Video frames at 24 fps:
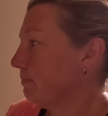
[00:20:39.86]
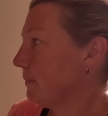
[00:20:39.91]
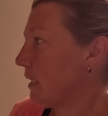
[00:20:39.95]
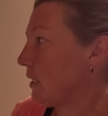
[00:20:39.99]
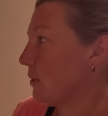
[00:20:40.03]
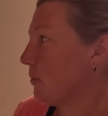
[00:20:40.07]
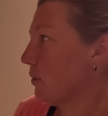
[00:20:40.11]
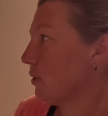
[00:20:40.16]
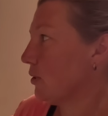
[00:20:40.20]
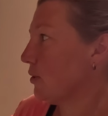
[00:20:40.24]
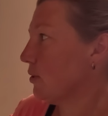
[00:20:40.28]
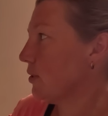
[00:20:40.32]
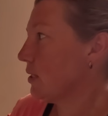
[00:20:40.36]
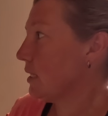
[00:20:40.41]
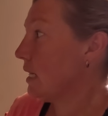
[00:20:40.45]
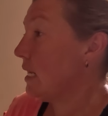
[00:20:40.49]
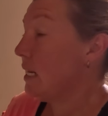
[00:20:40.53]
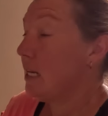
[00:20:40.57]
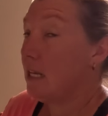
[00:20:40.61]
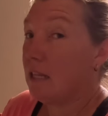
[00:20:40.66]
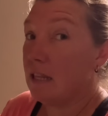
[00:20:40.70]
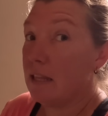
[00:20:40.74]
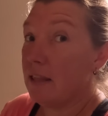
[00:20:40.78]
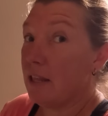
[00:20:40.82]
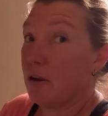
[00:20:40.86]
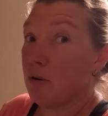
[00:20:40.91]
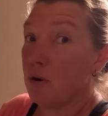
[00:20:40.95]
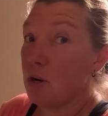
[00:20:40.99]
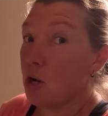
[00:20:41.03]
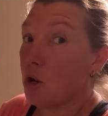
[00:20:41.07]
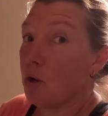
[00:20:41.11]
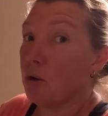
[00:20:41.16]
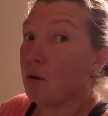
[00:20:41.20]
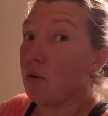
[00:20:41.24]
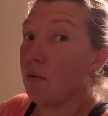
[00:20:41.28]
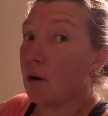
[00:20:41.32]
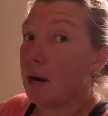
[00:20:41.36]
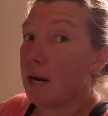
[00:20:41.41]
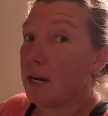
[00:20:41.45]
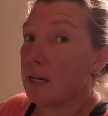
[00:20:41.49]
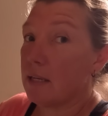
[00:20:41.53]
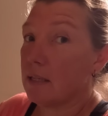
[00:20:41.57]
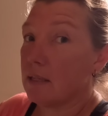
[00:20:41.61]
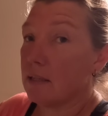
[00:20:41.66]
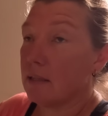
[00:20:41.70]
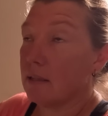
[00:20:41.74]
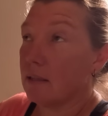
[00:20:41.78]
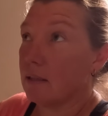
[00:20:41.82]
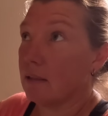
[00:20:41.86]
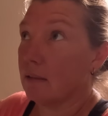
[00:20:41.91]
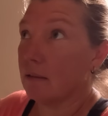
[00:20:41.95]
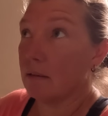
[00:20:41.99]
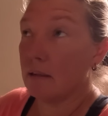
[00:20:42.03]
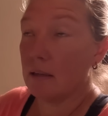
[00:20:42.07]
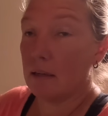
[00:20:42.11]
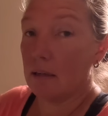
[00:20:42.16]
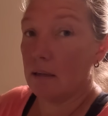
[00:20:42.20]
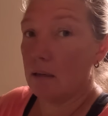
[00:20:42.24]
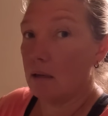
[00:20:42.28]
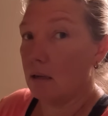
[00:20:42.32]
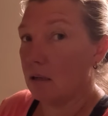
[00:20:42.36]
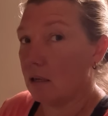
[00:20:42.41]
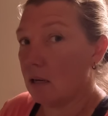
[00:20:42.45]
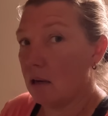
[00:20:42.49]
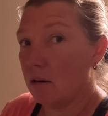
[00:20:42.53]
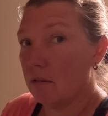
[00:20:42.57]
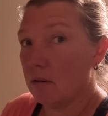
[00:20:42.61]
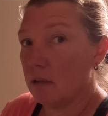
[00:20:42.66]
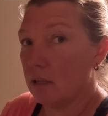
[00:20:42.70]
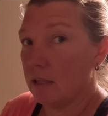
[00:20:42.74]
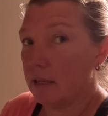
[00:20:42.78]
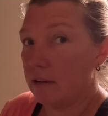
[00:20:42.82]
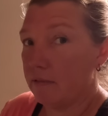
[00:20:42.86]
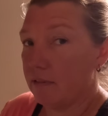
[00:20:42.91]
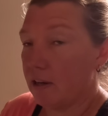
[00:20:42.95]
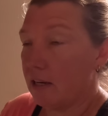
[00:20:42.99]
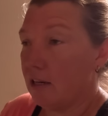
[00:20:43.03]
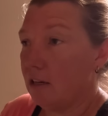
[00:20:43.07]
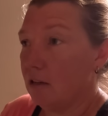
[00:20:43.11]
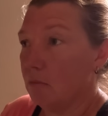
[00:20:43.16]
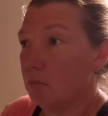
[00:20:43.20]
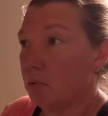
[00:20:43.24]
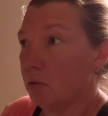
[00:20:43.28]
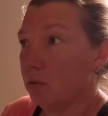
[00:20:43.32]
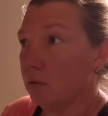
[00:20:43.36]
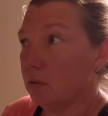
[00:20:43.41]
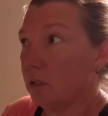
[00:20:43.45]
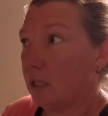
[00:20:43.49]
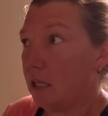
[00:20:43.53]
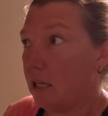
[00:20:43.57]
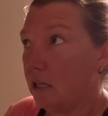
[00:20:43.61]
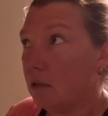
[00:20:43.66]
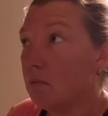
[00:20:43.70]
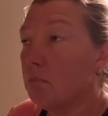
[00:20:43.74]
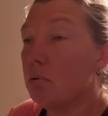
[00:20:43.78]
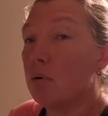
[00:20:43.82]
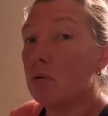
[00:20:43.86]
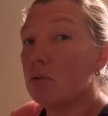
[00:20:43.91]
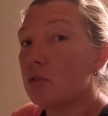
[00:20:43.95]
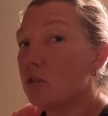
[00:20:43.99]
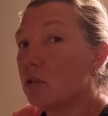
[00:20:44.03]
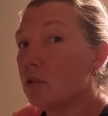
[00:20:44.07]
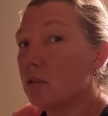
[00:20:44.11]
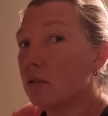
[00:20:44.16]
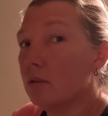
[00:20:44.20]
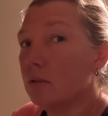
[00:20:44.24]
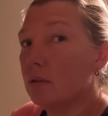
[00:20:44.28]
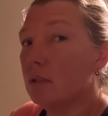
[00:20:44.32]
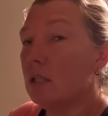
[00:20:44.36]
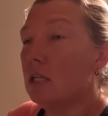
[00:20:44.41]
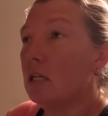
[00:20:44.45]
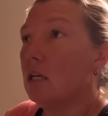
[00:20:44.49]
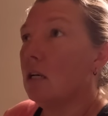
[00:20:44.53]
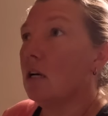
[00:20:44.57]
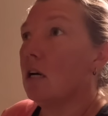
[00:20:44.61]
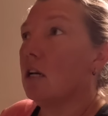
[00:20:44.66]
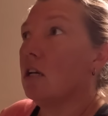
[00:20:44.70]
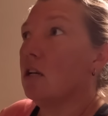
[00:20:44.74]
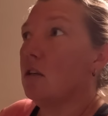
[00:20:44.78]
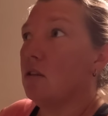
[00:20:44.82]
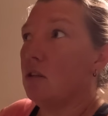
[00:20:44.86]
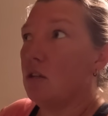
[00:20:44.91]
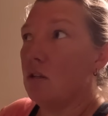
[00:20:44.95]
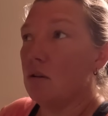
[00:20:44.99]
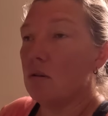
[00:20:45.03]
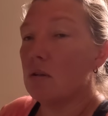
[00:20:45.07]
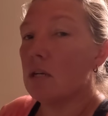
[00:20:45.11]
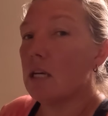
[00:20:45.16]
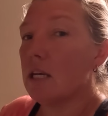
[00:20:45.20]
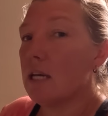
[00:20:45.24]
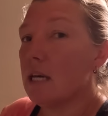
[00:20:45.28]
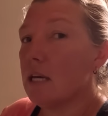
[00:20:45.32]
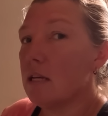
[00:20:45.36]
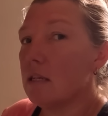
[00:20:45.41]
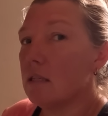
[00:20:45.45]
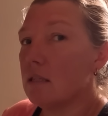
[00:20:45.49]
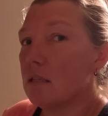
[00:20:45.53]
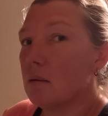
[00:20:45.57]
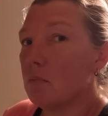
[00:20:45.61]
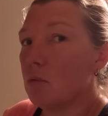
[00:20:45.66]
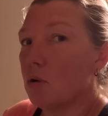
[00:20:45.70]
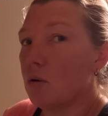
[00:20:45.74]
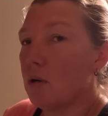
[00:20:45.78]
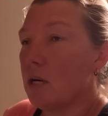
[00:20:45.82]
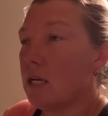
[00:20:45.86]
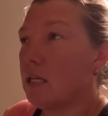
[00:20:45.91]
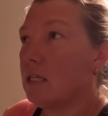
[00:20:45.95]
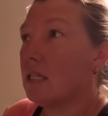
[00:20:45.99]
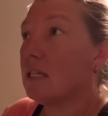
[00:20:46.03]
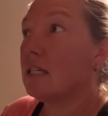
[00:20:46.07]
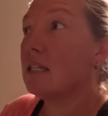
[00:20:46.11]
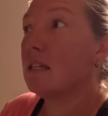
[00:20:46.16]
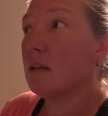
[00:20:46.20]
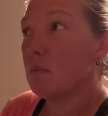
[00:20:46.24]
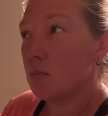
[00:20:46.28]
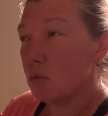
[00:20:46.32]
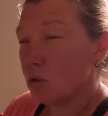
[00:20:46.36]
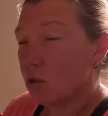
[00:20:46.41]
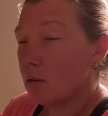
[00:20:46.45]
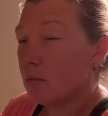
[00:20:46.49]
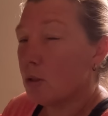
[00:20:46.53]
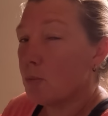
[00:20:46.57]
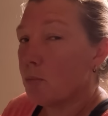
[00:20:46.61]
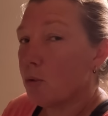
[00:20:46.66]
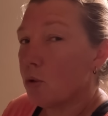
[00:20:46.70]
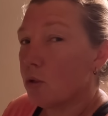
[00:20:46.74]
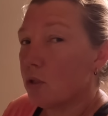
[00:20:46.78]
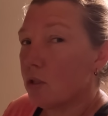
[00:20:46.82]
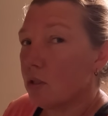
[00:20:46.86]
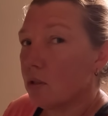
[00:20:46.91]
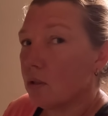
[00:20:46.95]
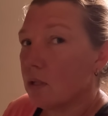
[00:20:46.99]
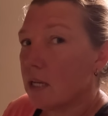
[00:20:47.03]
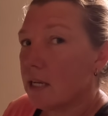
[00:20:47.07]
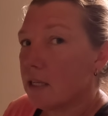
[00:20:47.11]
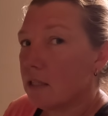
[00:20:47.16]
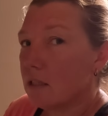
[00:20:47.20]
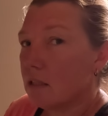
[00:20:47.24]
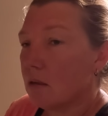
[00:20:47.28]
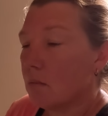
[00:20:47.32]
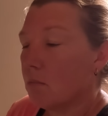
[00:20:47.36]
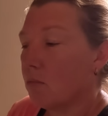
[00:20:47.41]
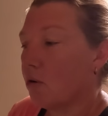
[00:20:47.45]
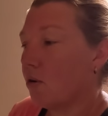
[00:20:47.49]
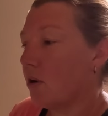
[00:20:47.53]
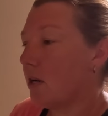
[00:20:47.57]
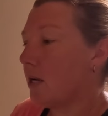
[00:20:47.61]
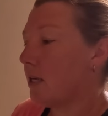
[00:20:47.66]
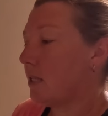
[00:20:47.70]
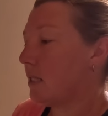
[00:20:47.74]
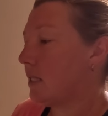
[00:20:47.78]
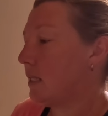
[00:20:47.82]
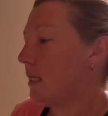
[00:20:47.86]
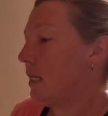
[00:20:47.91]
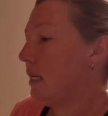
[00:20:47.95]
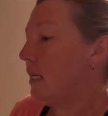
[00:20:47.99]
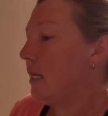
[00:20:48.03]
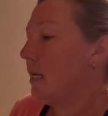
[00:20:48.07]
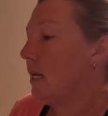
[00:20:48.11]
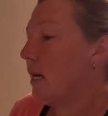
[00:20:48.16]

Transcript: That's what it costs. And there are no grants currently available in Portugal. I know the UK has some grants. Sometimes Portugal has some grants,